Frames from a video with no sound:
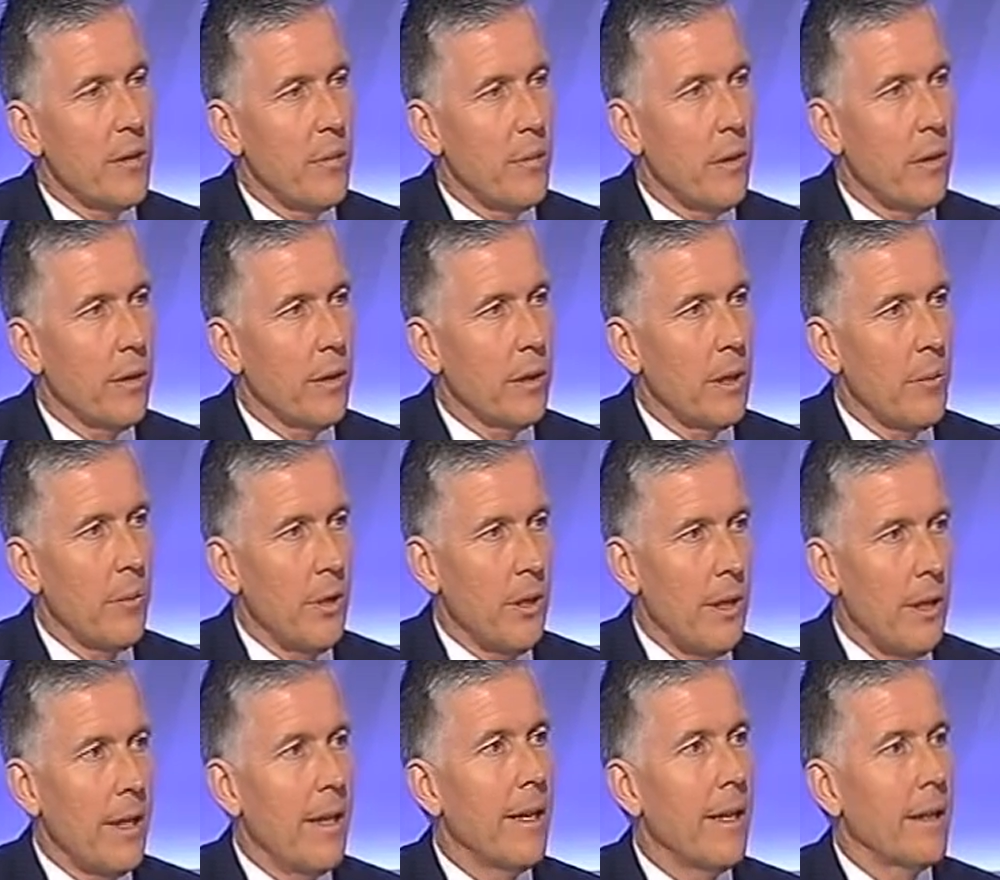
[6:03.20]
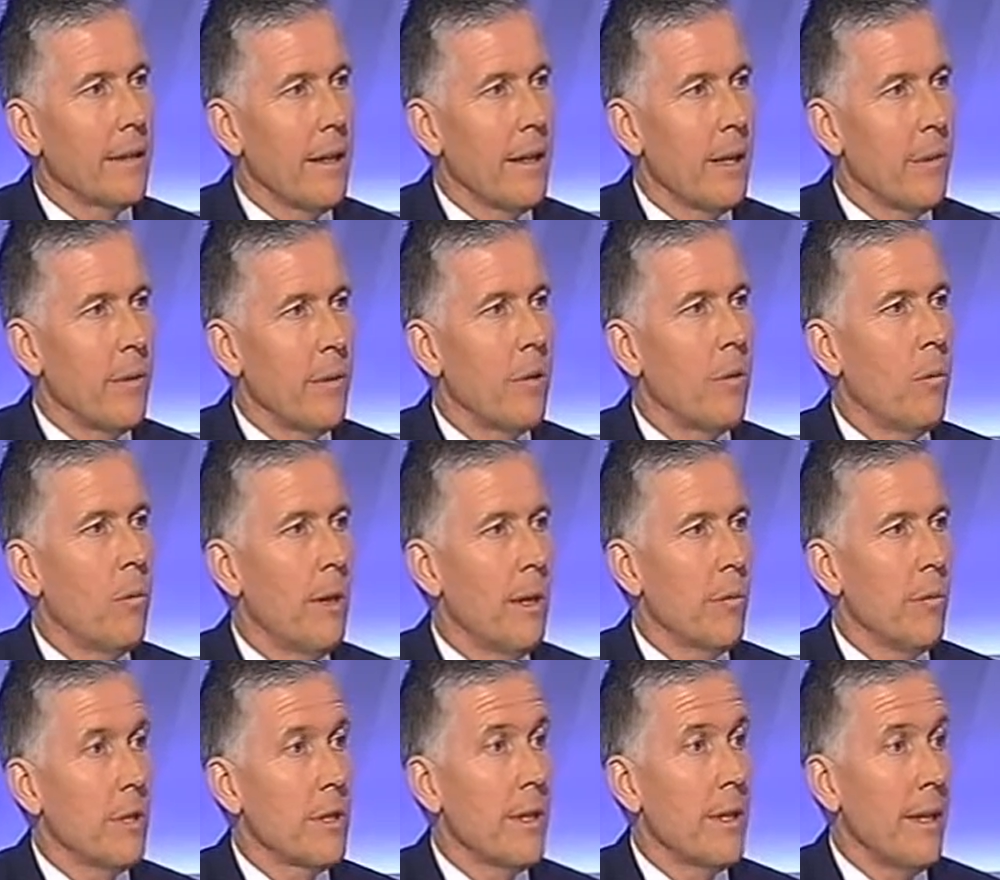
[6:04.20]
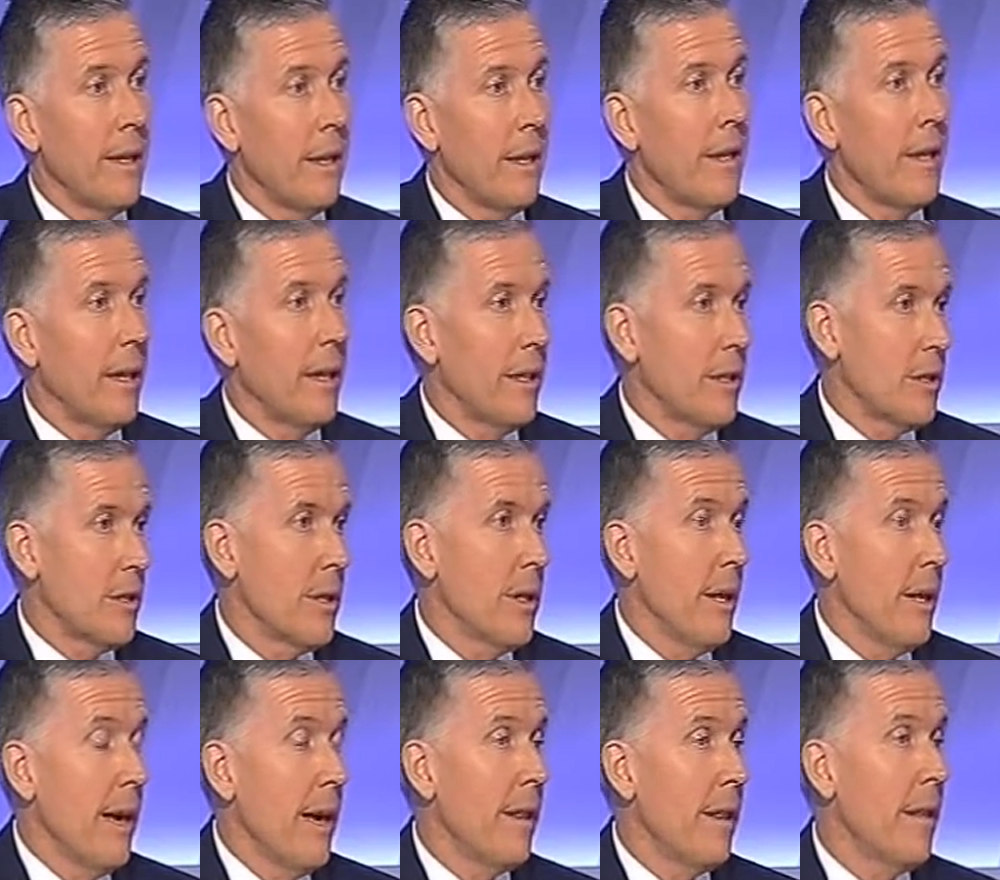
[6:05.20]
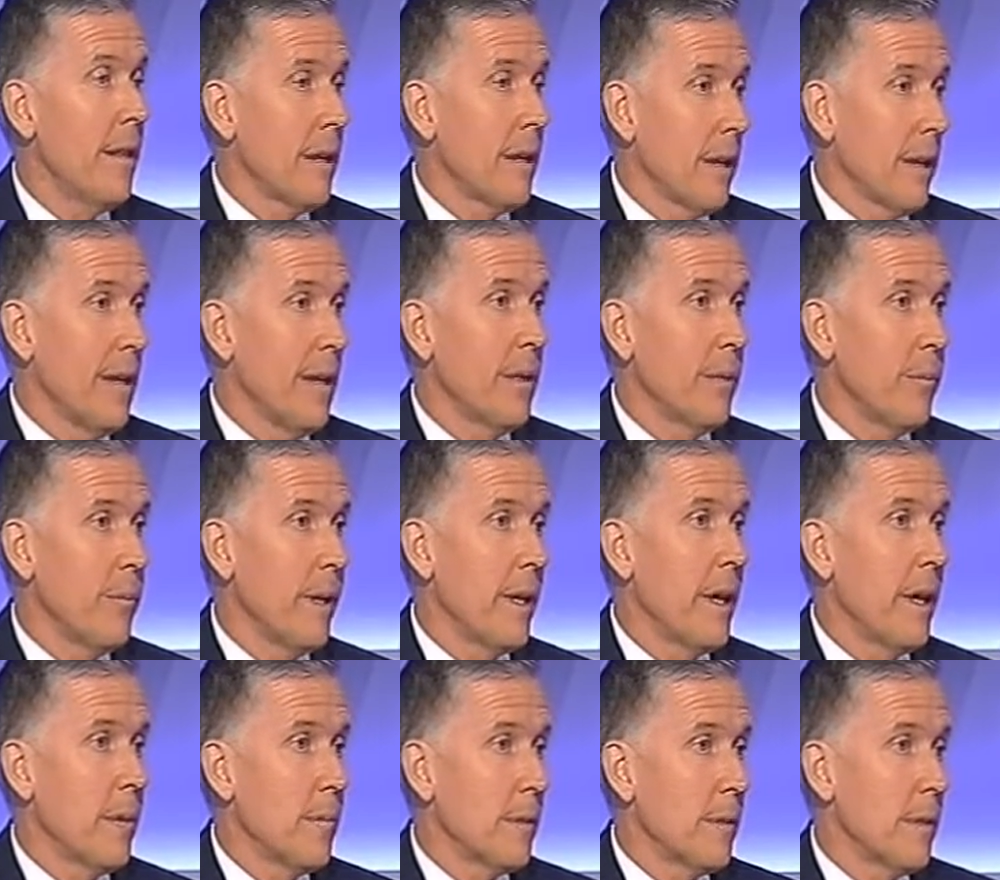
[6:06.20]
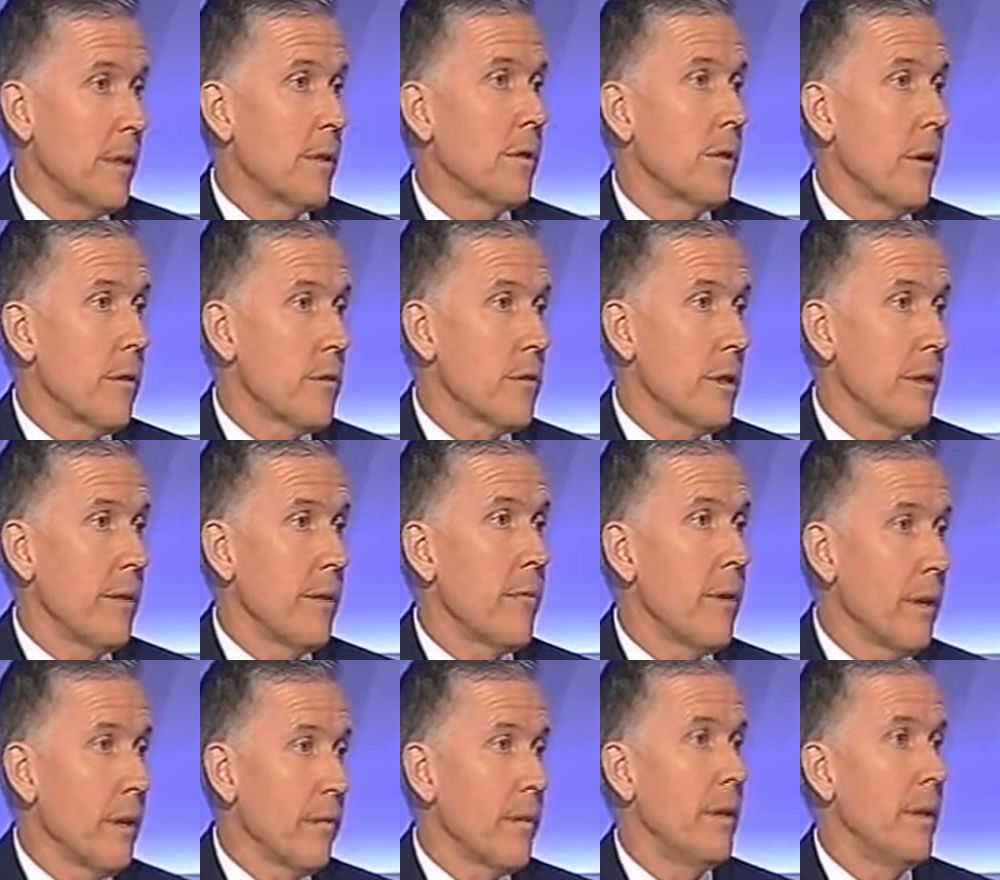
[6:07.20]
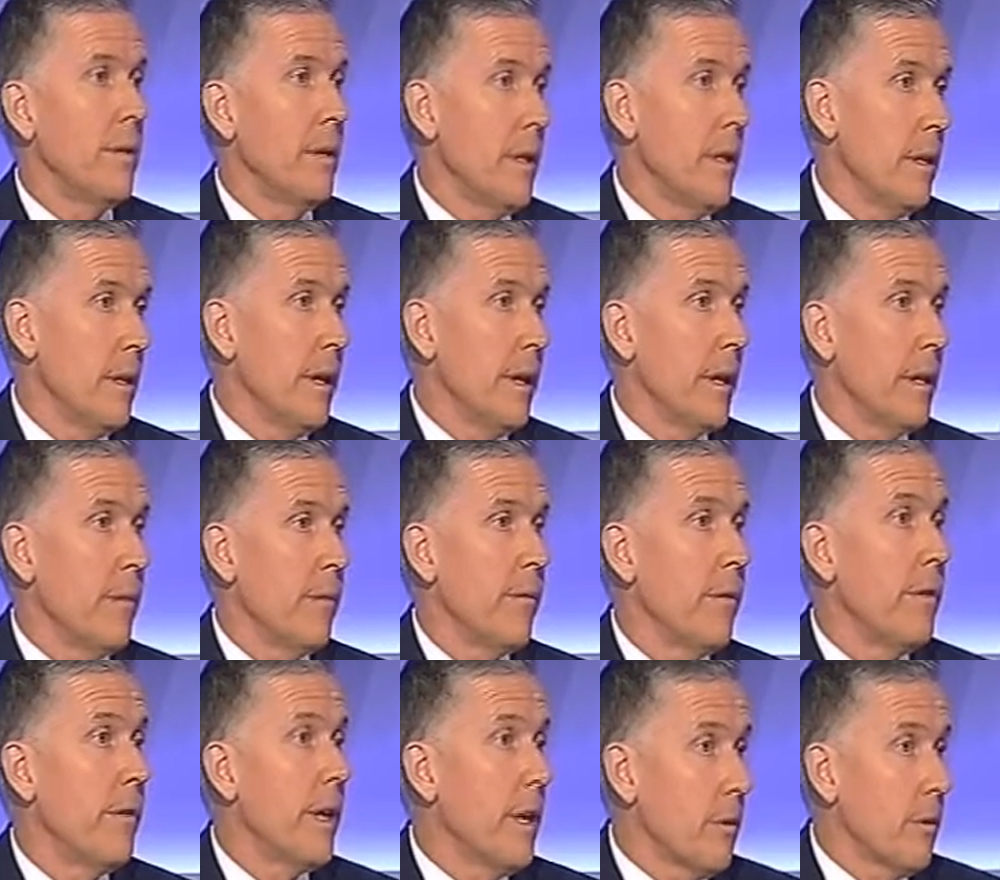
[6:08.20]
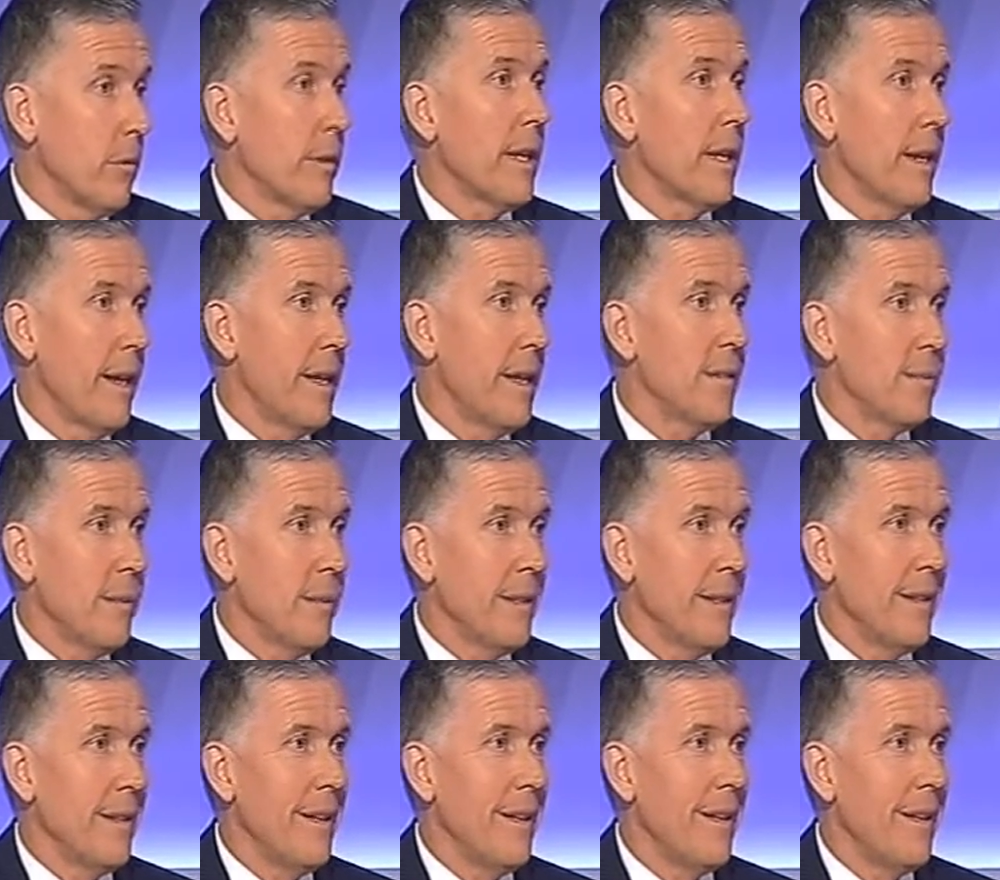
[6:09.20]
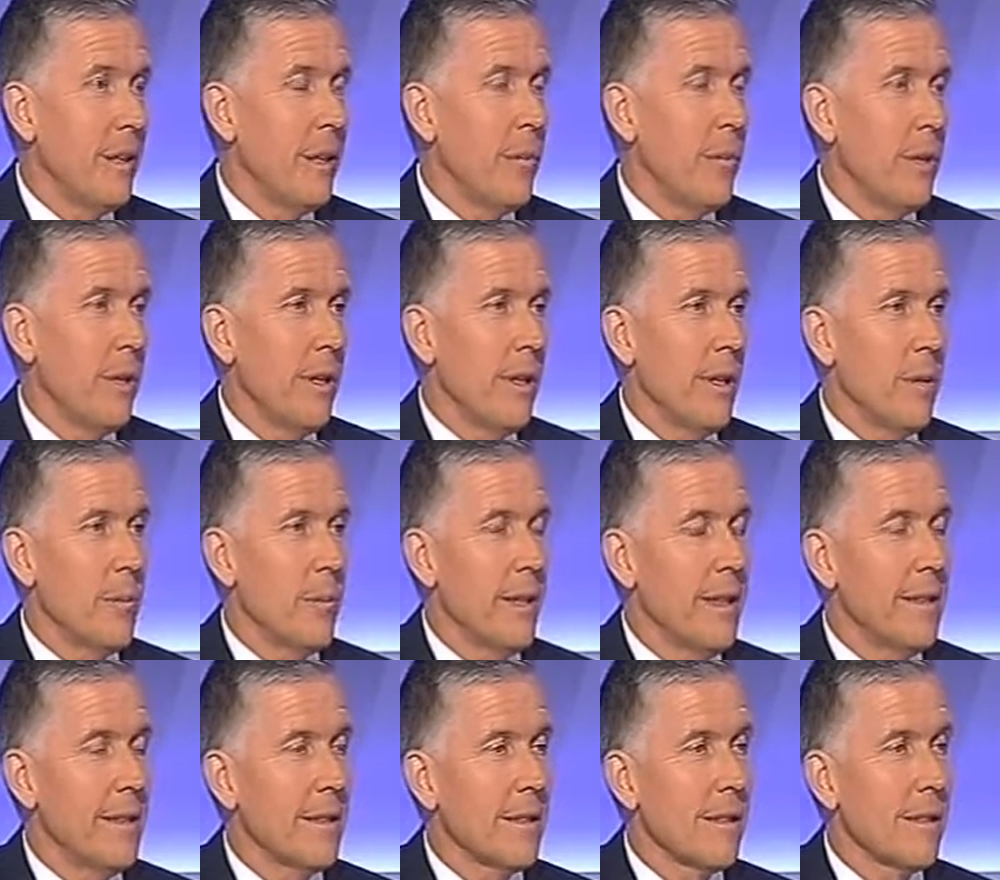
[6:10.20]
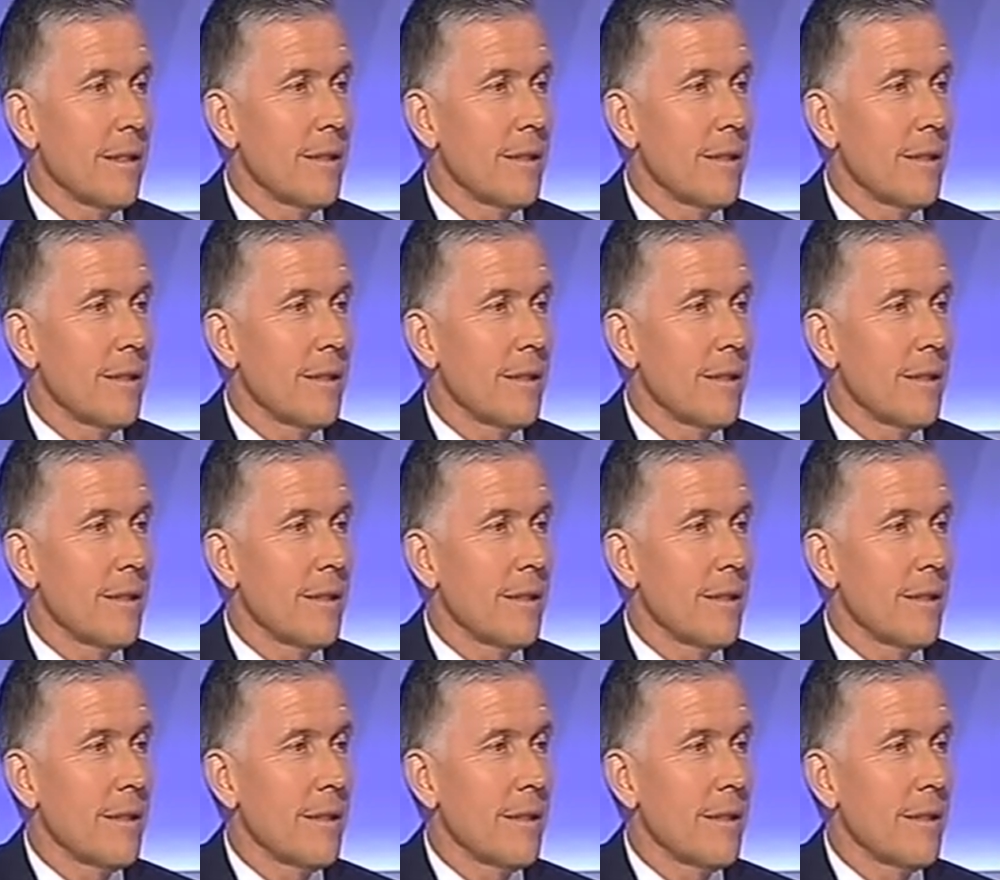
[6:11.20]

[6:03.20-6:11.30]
by the community outcome and the way in which they engage. And then the club becomes the socially relevant vehicle that it has been in the community in the past.